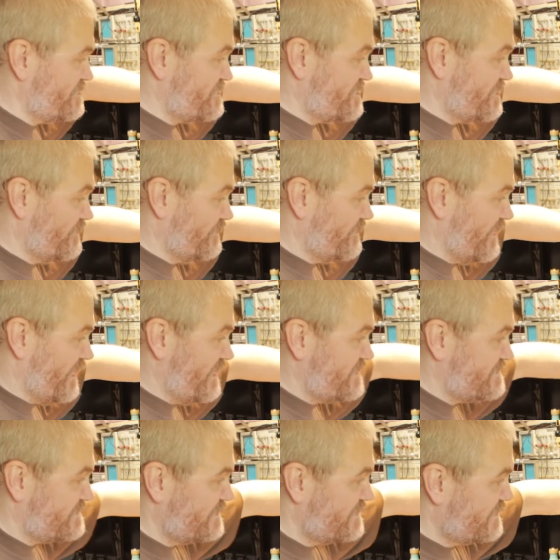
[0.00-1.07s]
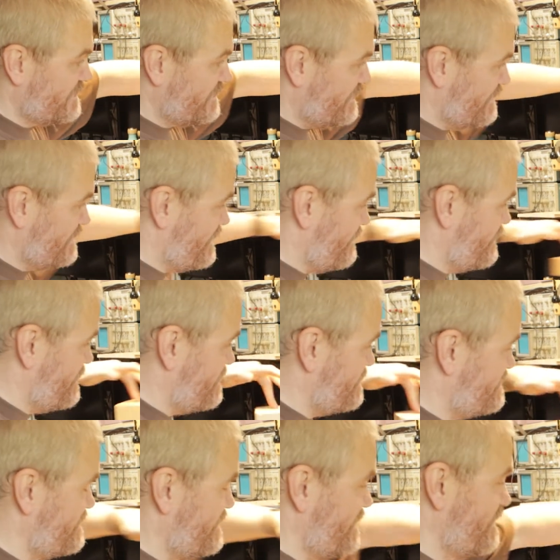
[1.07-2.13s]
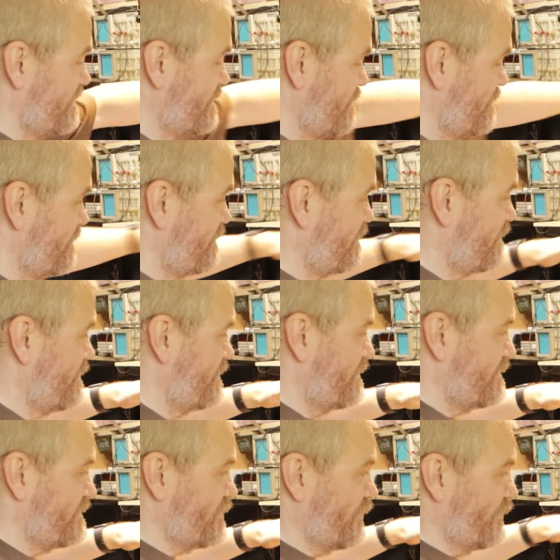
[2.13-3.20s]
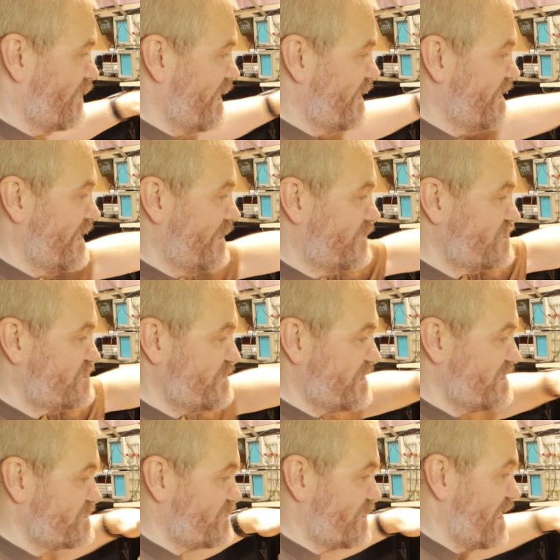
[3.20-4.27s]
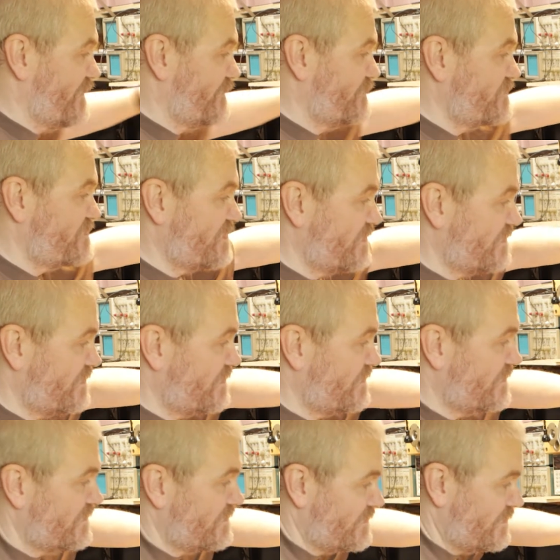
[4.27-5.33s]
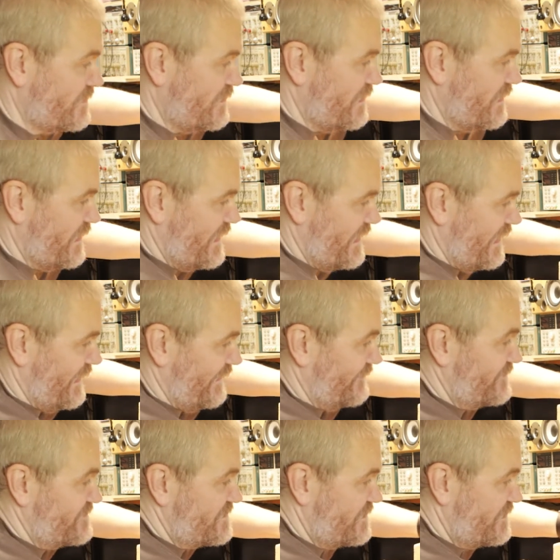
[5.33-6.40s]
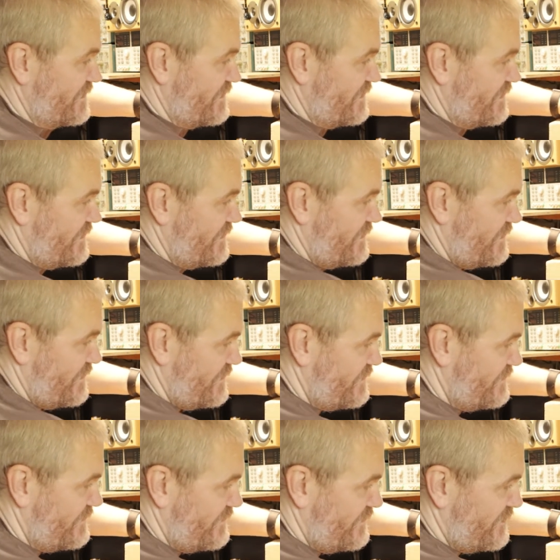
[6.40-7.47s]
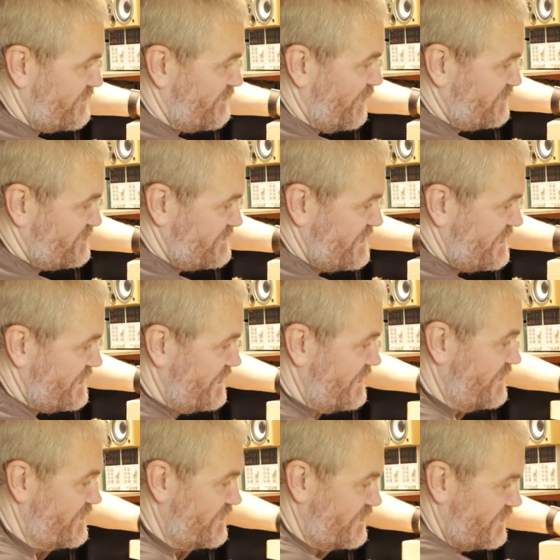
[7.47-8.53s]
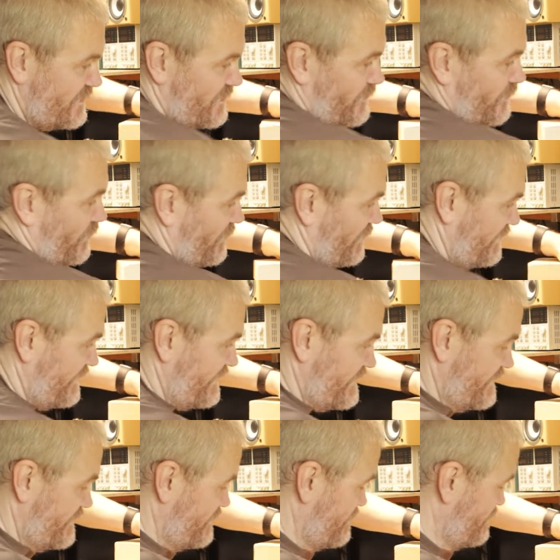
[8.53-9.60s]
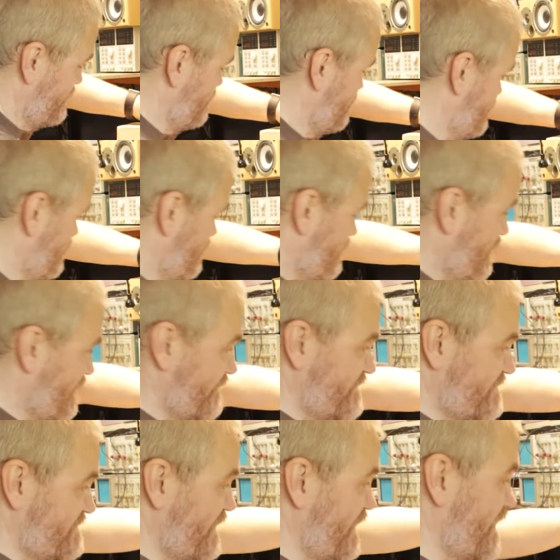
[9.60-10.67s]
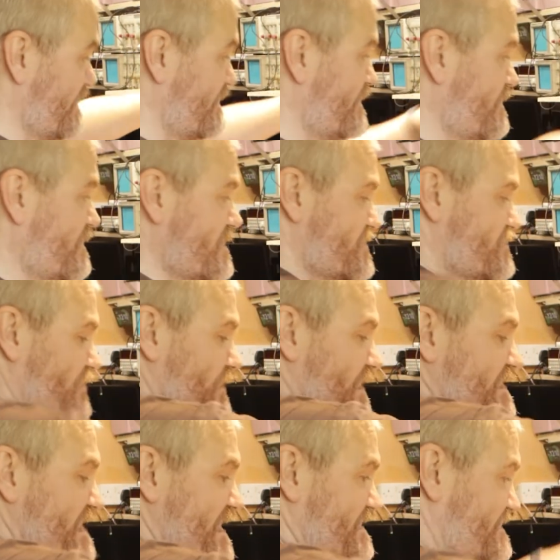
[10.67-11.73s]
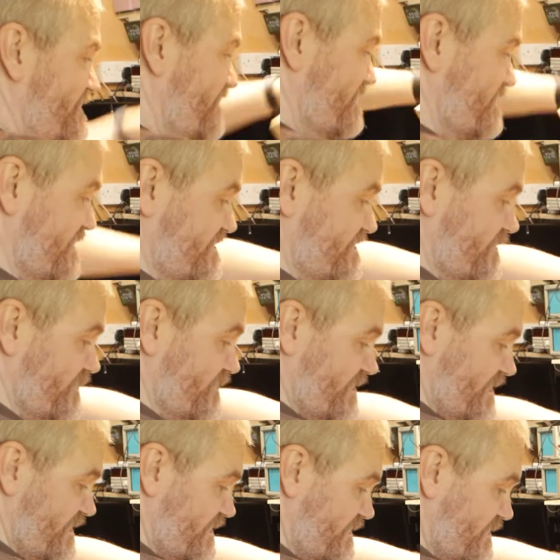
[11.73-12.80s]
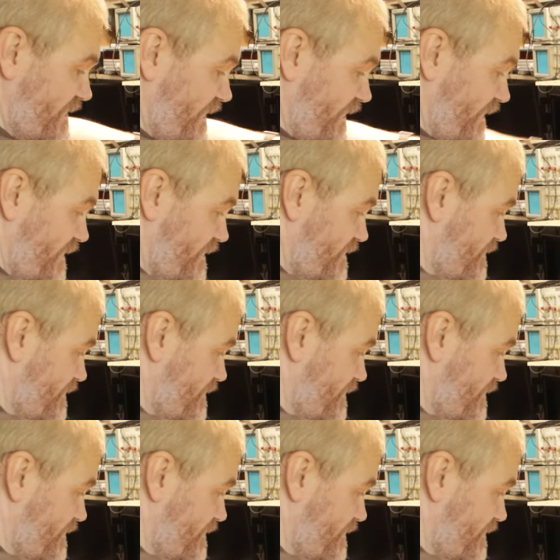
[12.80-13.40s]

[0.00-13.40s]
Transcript: to the upright, and now you can see the upright now spins round and the bottom here will clear either side, so when that's fitted to the